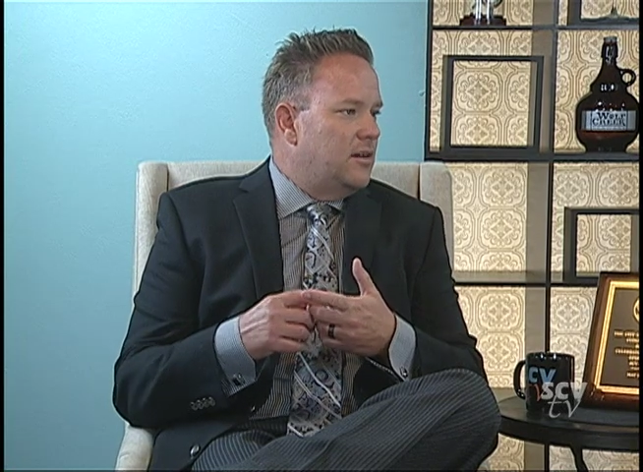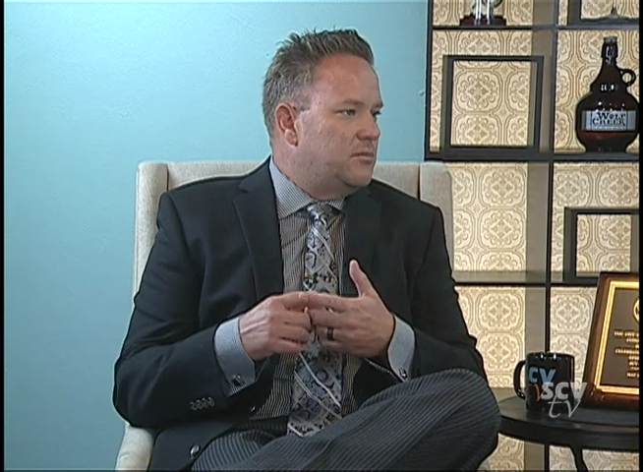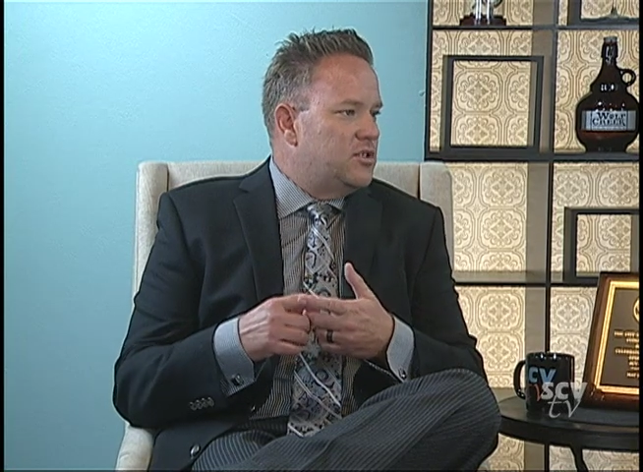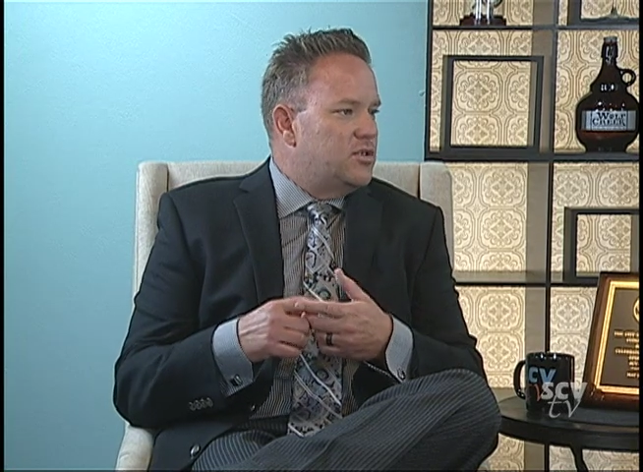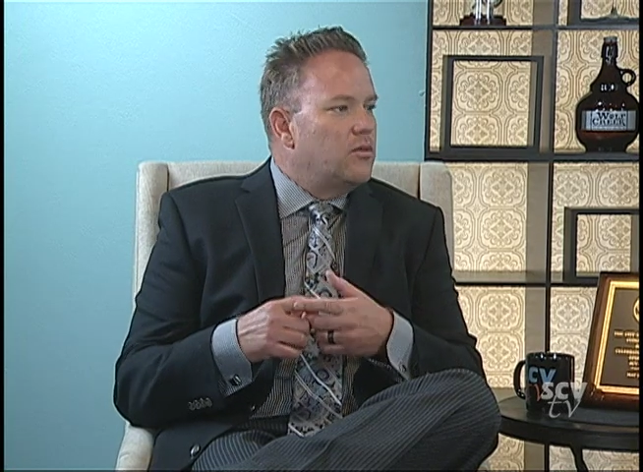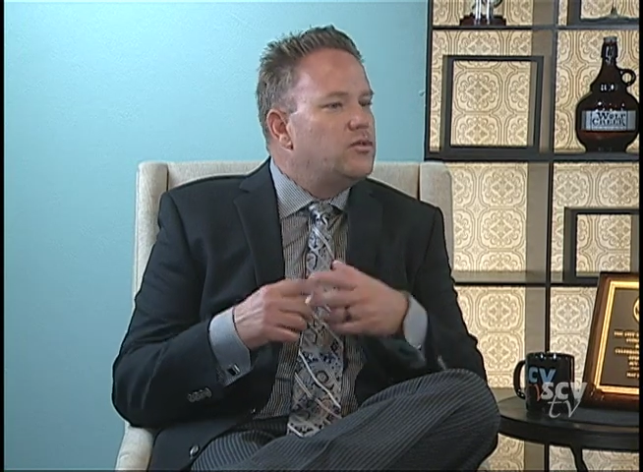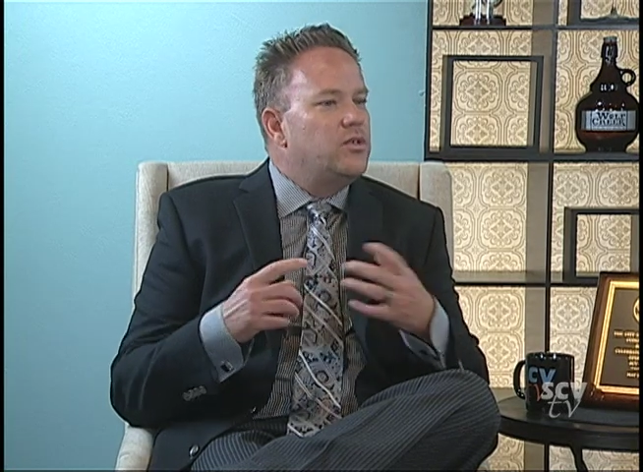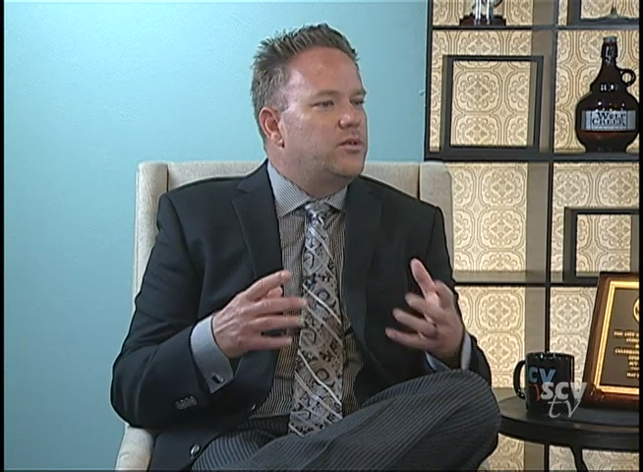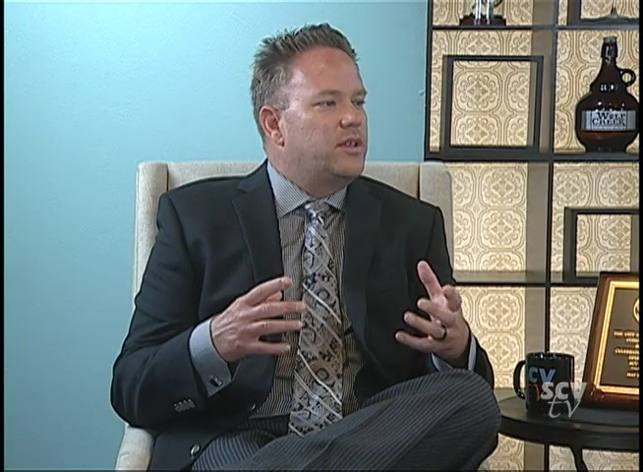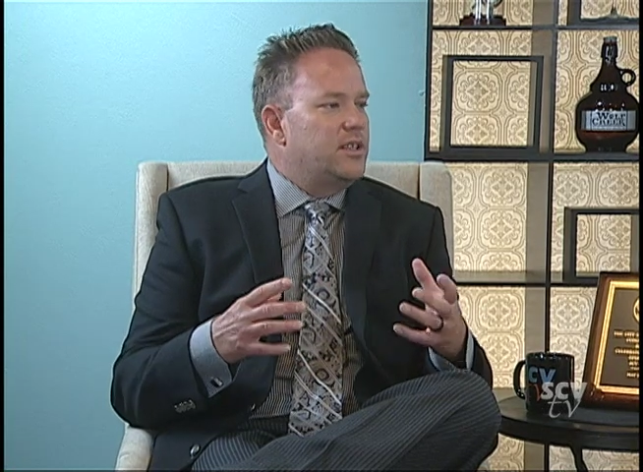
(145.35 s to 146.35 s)
Just don't
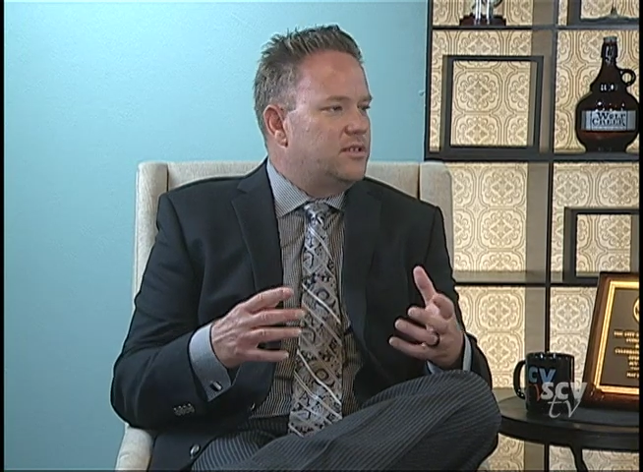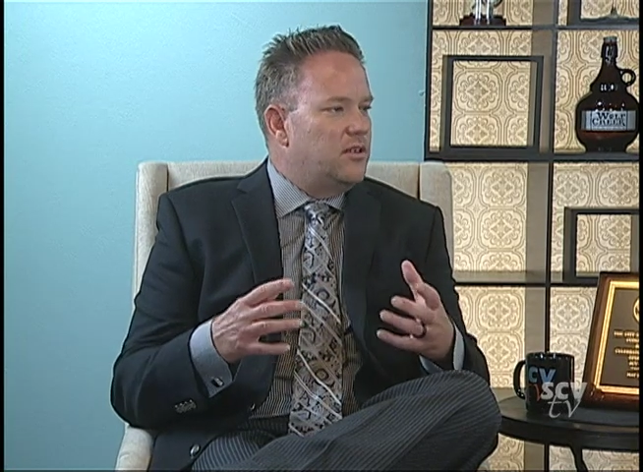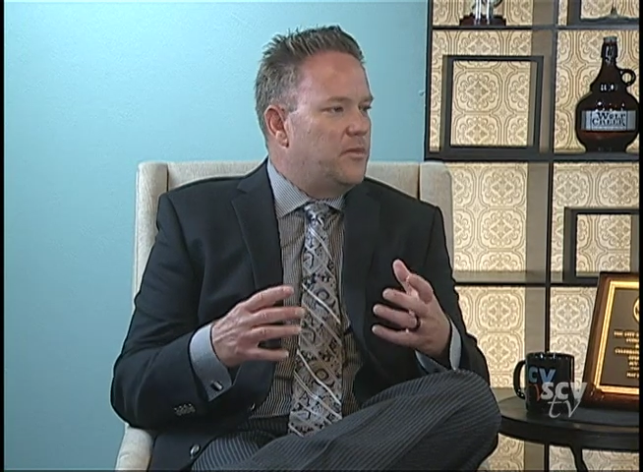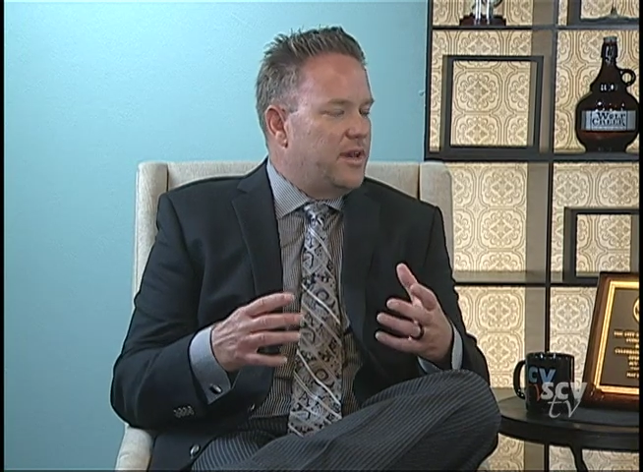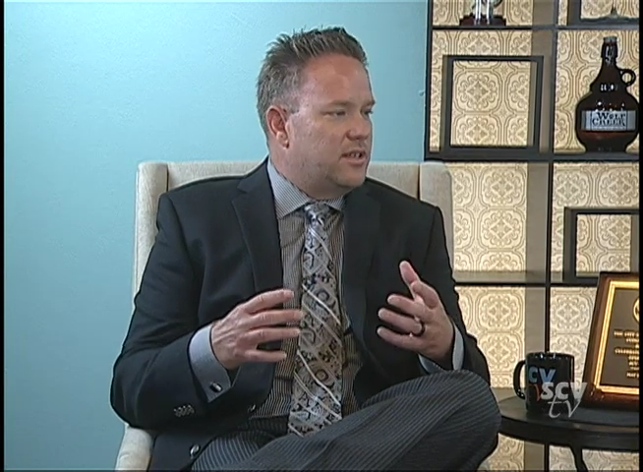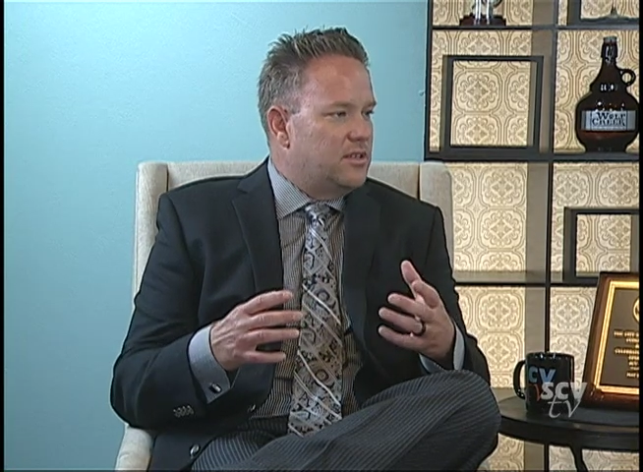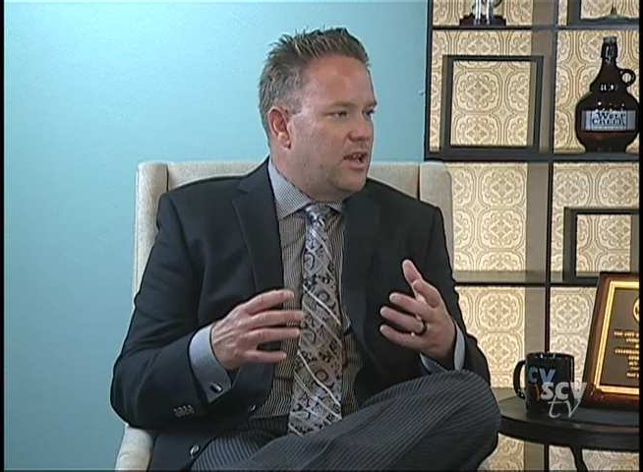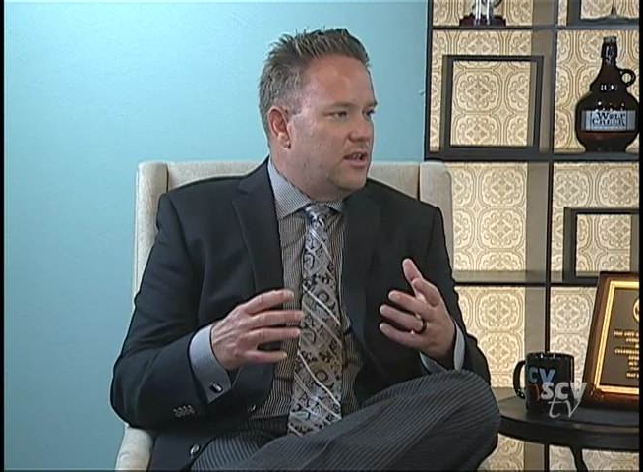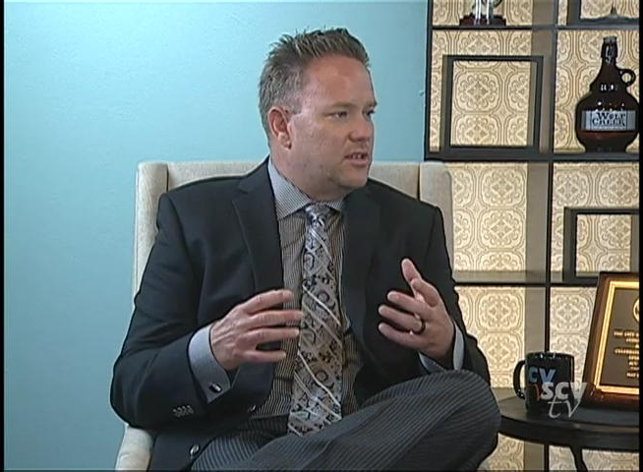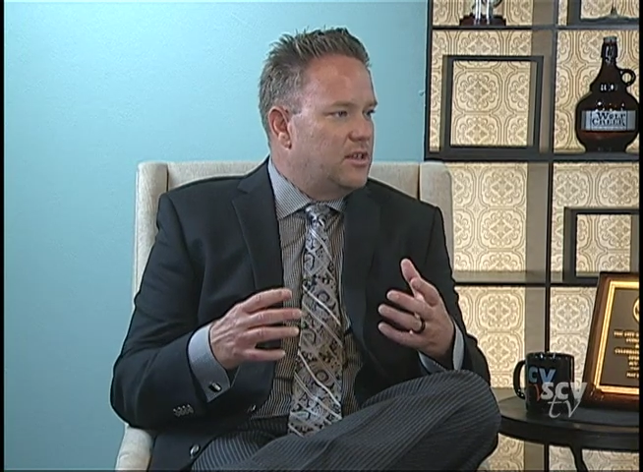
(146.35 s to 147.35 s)
do things that don't make
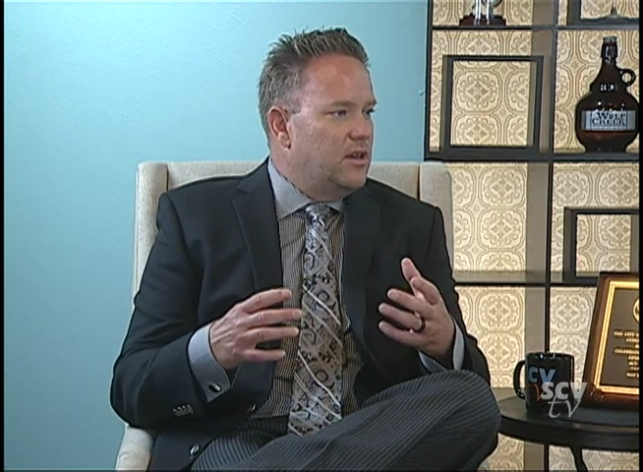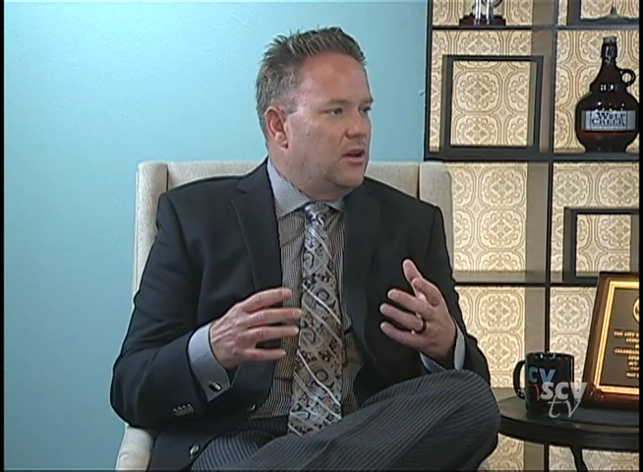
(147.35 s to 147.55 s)
sense.